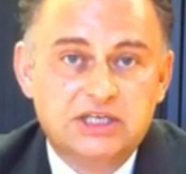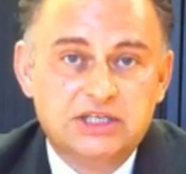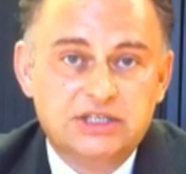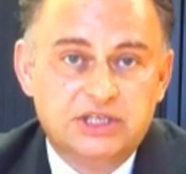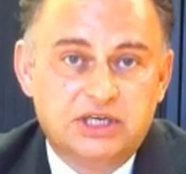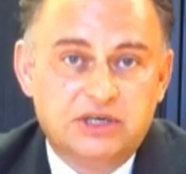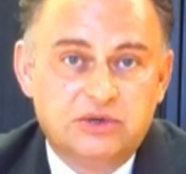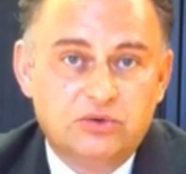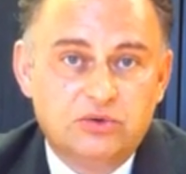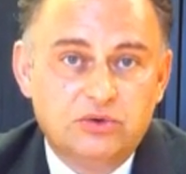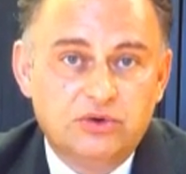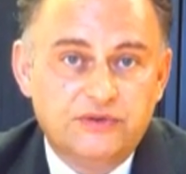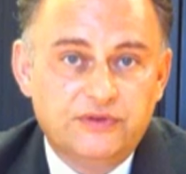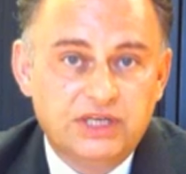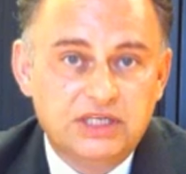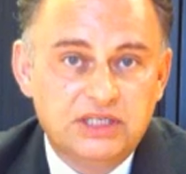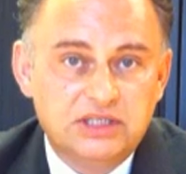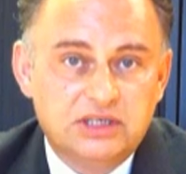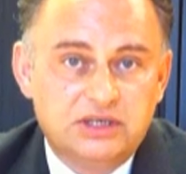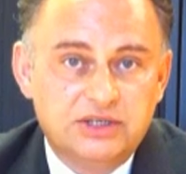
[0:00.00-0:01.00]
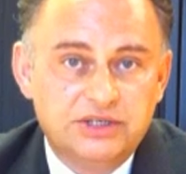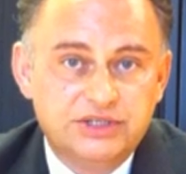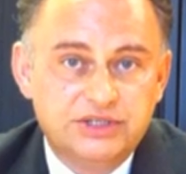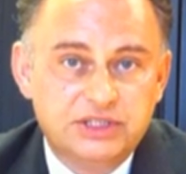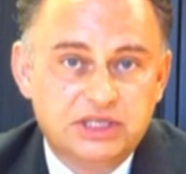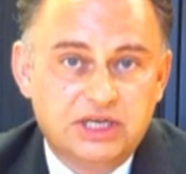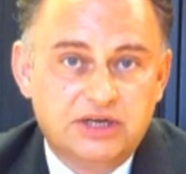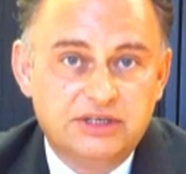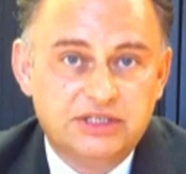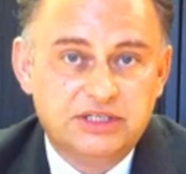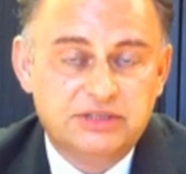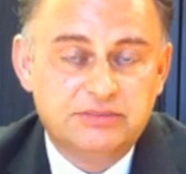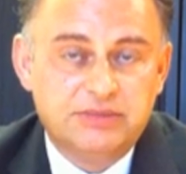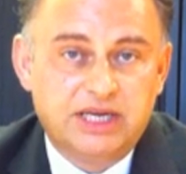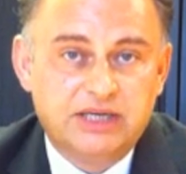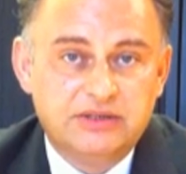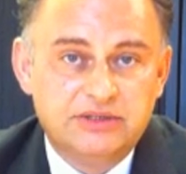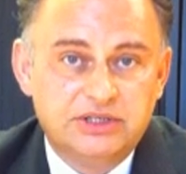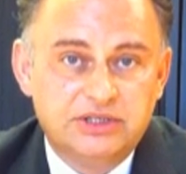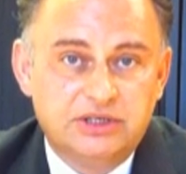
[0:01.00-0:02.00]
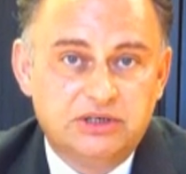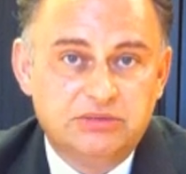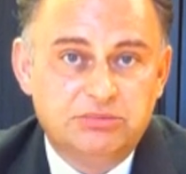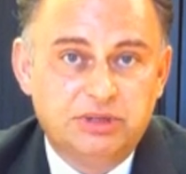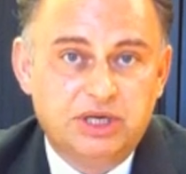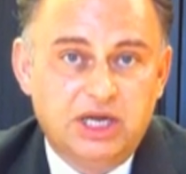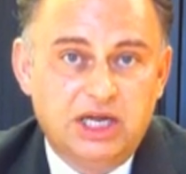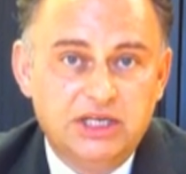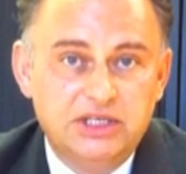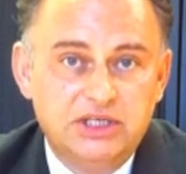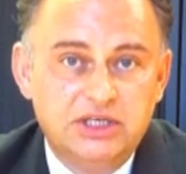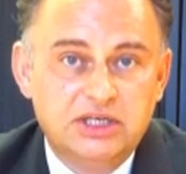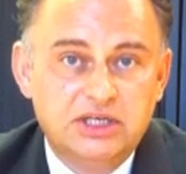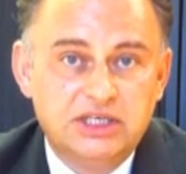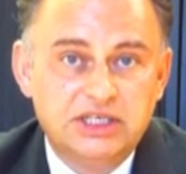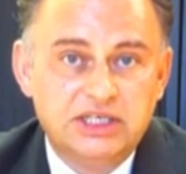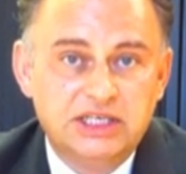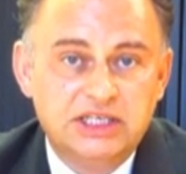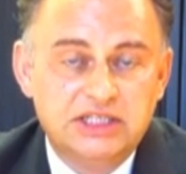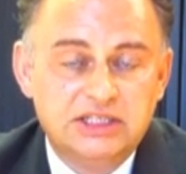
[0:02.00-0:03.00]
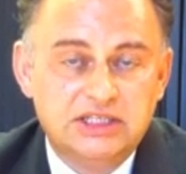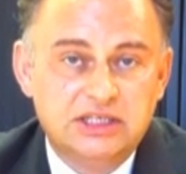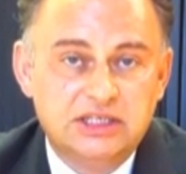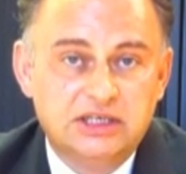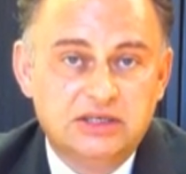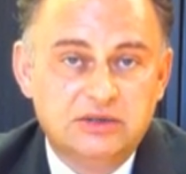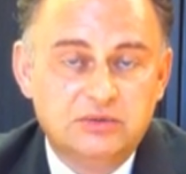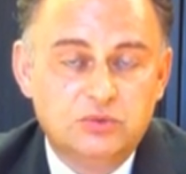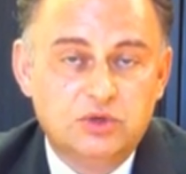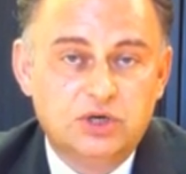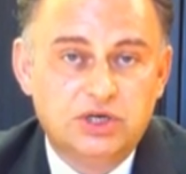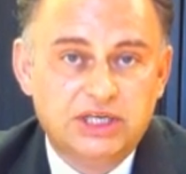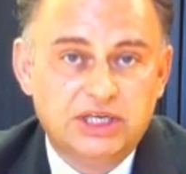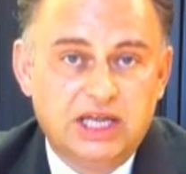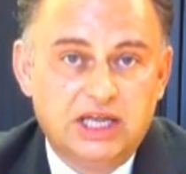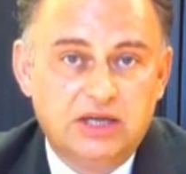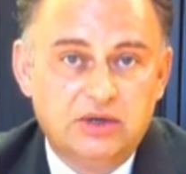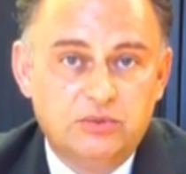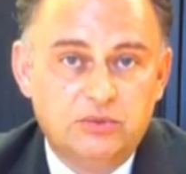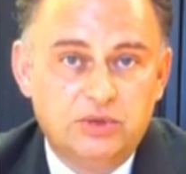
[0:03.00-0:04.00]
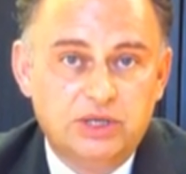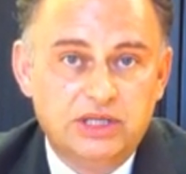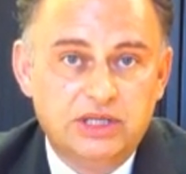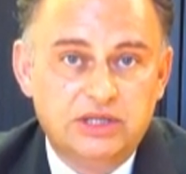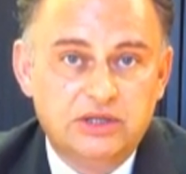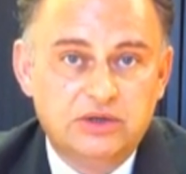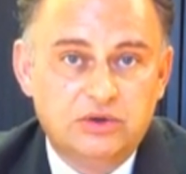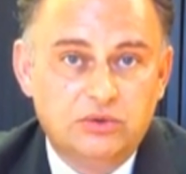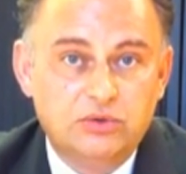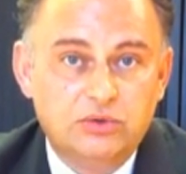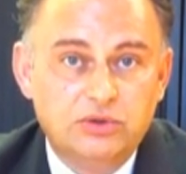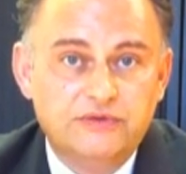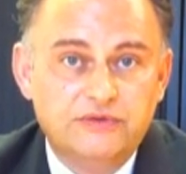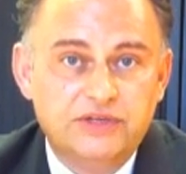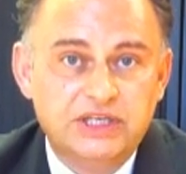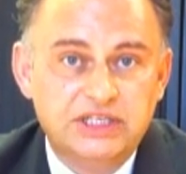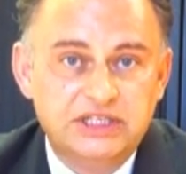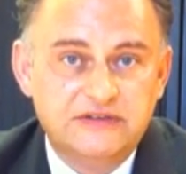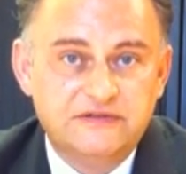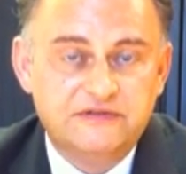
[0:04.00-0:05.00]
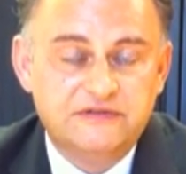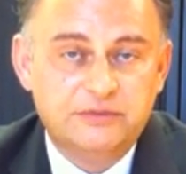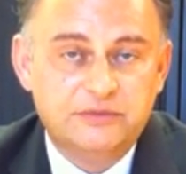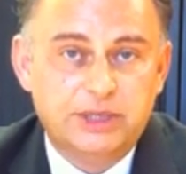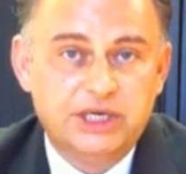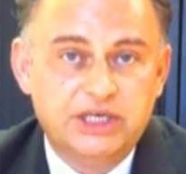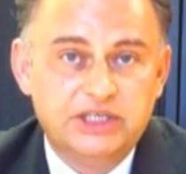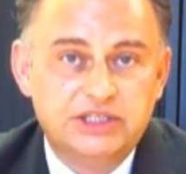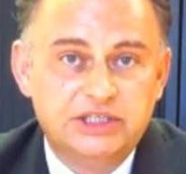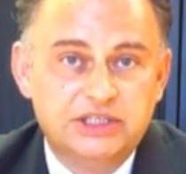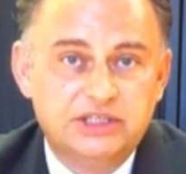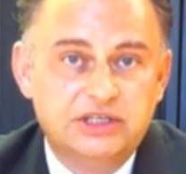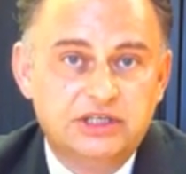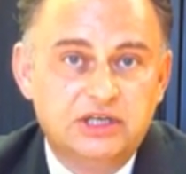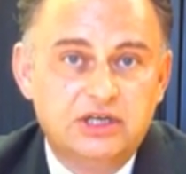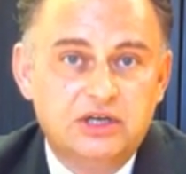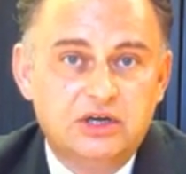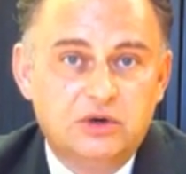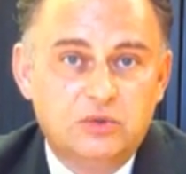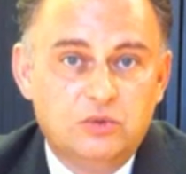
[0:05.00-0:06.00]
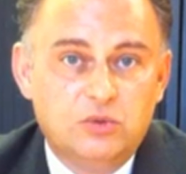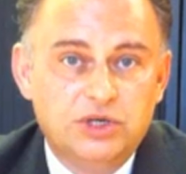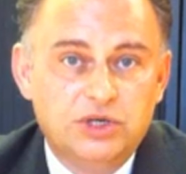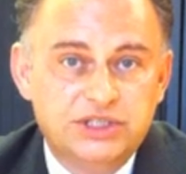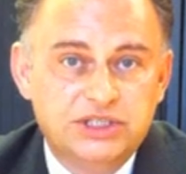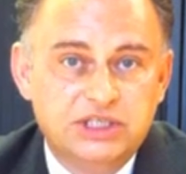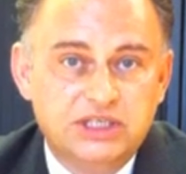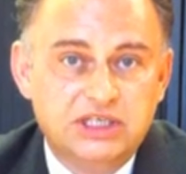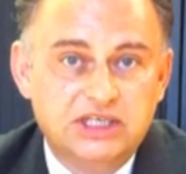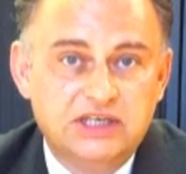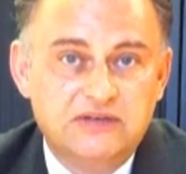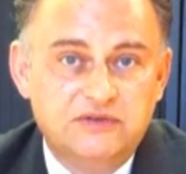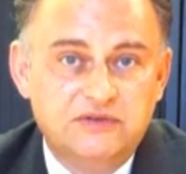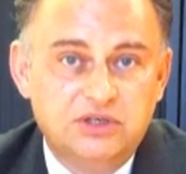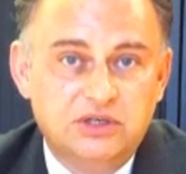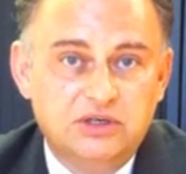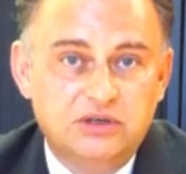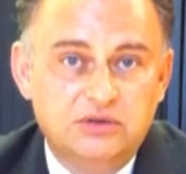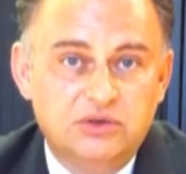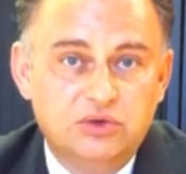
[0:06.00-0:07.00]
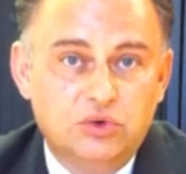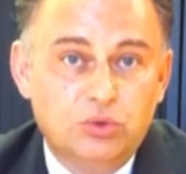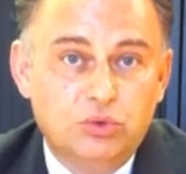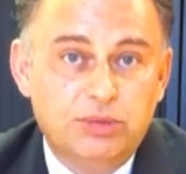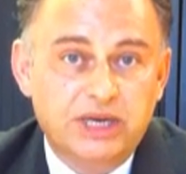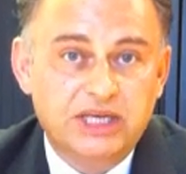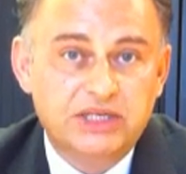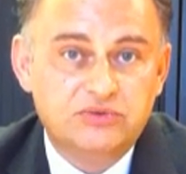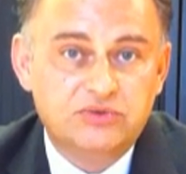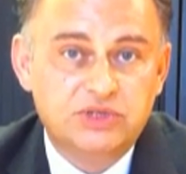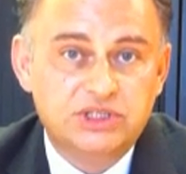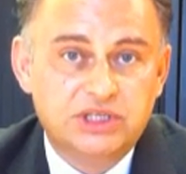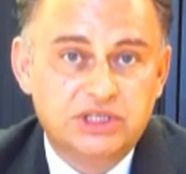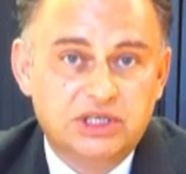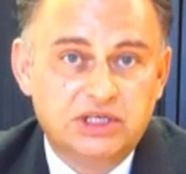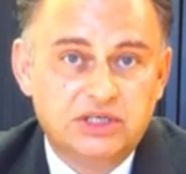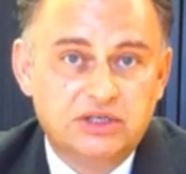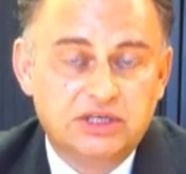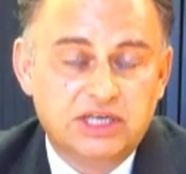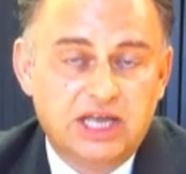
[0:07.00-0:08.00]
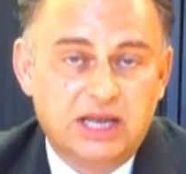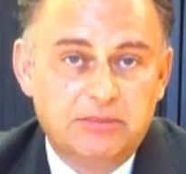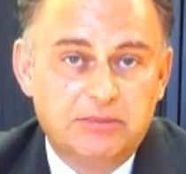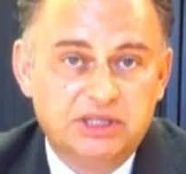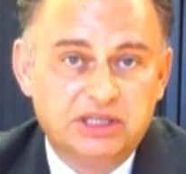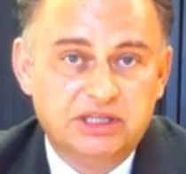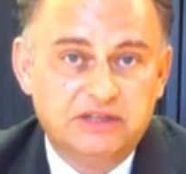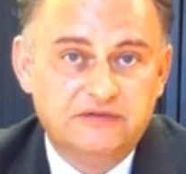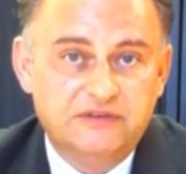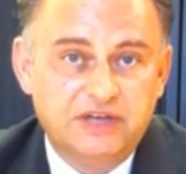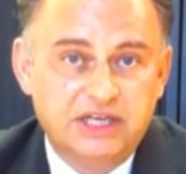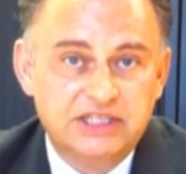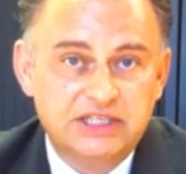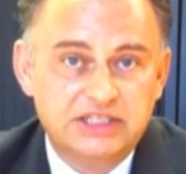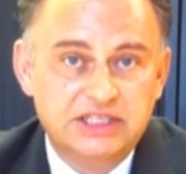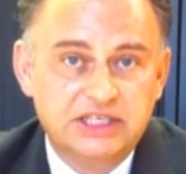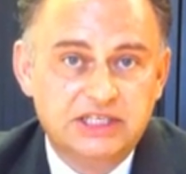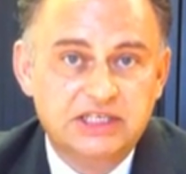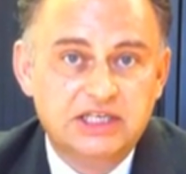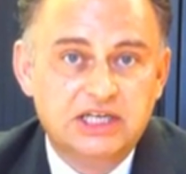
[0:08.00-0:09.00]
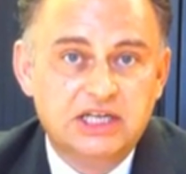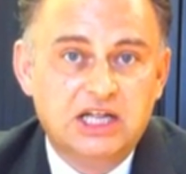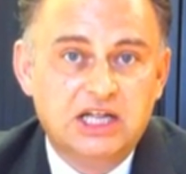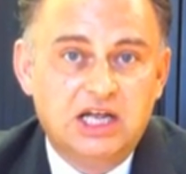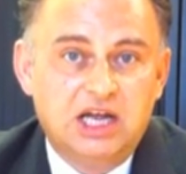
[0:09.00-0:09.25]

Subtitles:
So all of these costs are going to mount up, and you're going to need to work out with all of this information what's going to give you your best return on capital invested